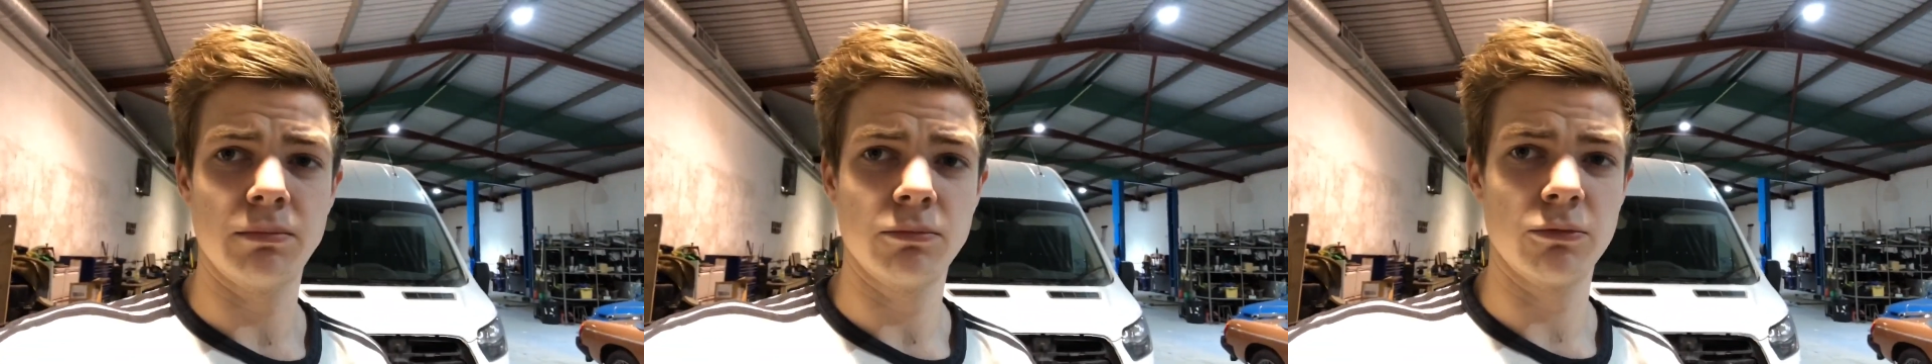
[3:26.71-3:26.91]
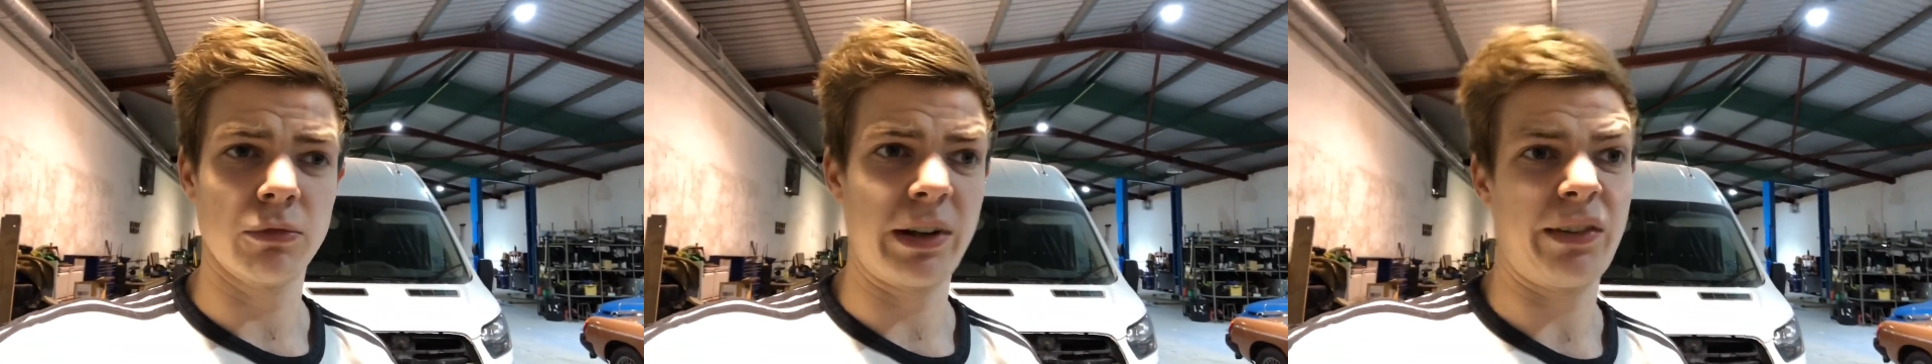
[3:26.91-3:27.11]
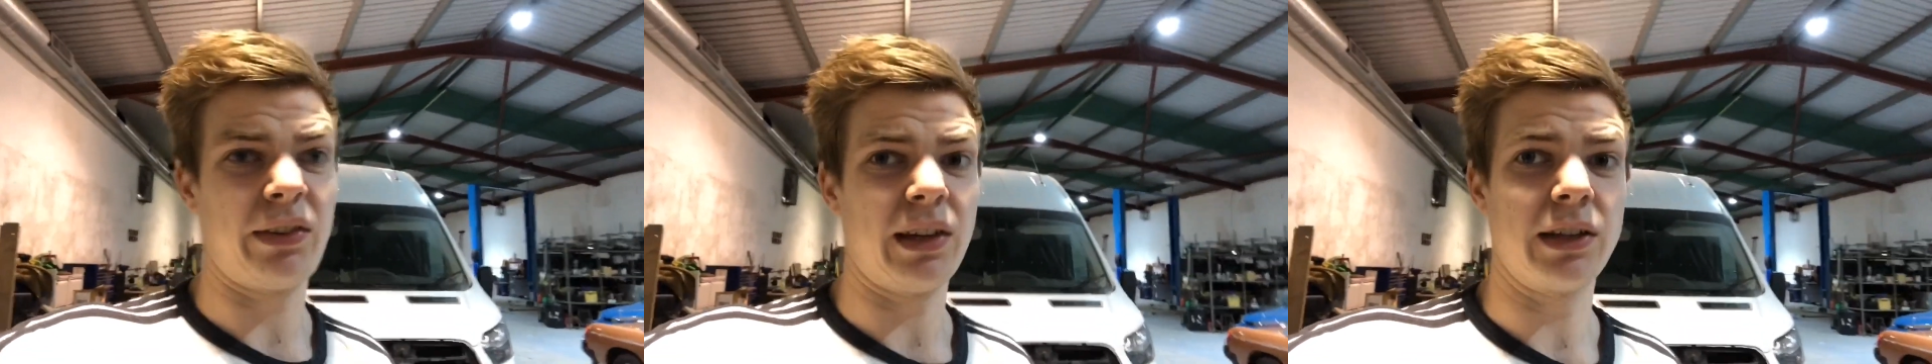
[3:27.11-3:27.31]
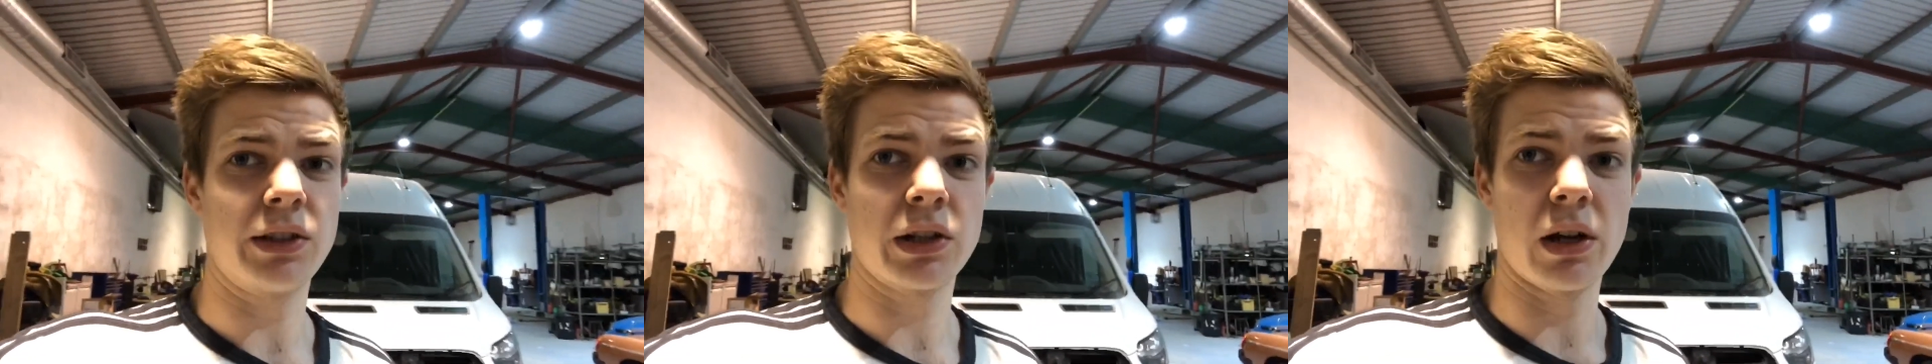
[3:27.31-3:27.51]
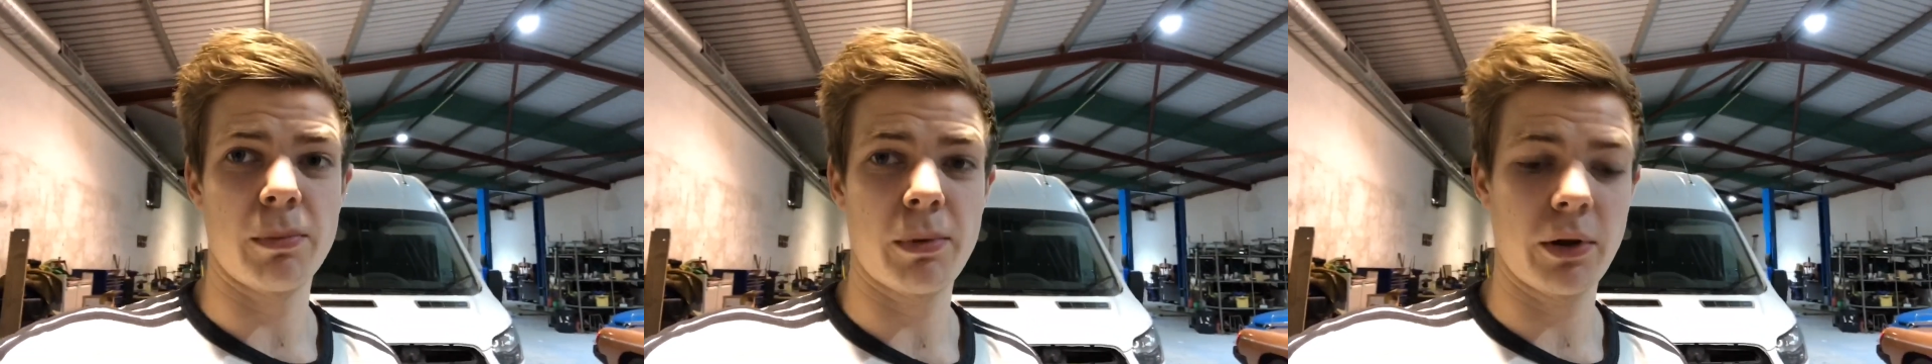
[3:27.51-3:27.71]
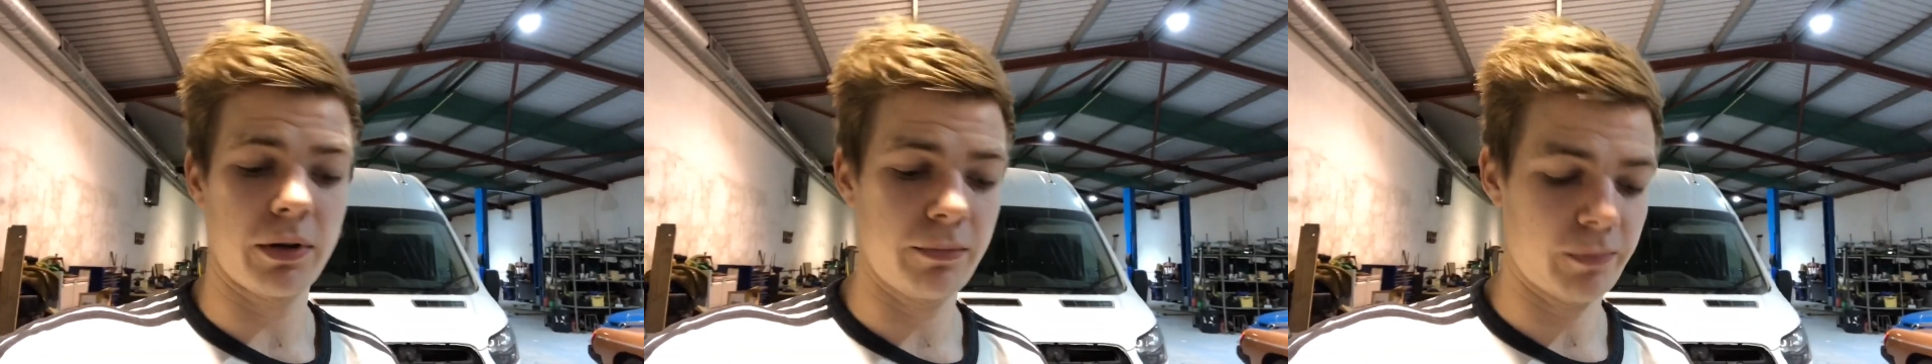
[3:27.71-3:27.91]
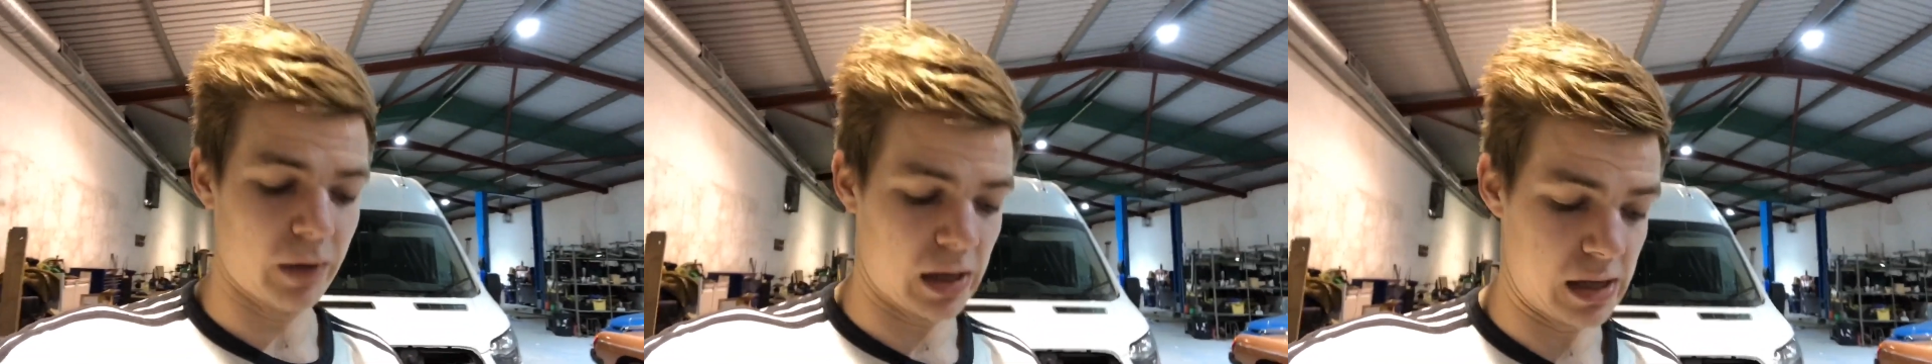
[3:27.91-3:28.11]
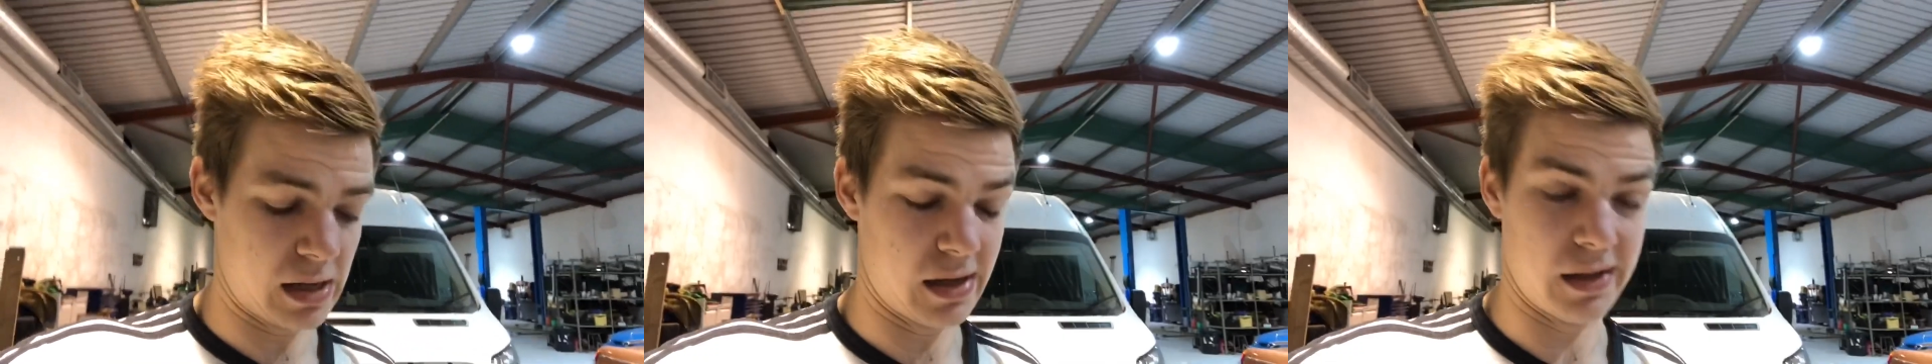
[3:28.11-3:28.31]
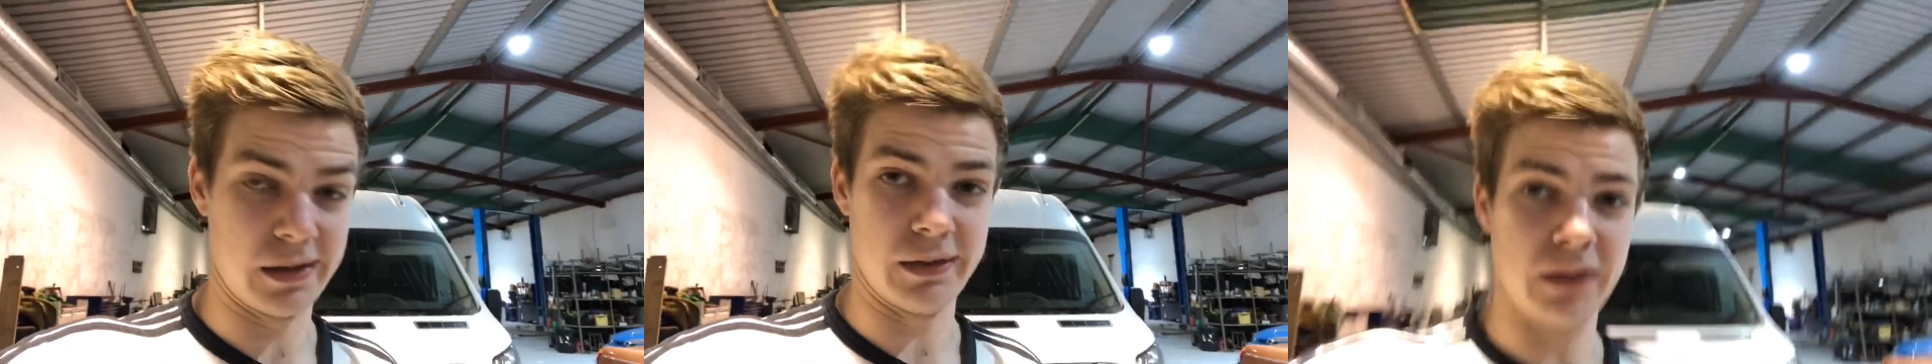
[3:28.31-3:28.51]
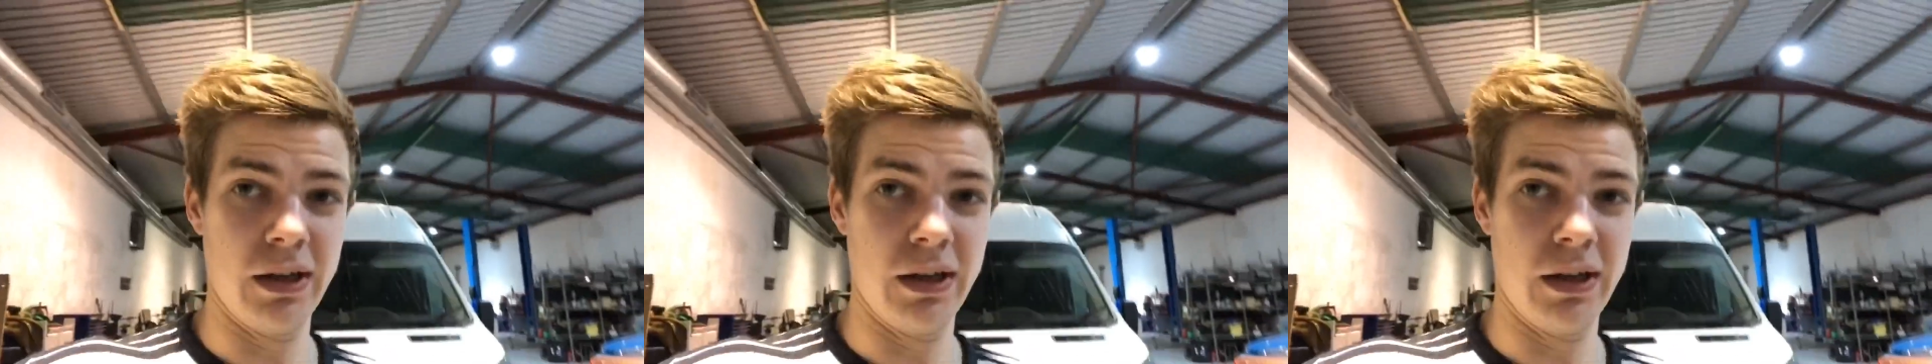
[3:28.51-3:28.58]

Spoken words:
raise the engine up out and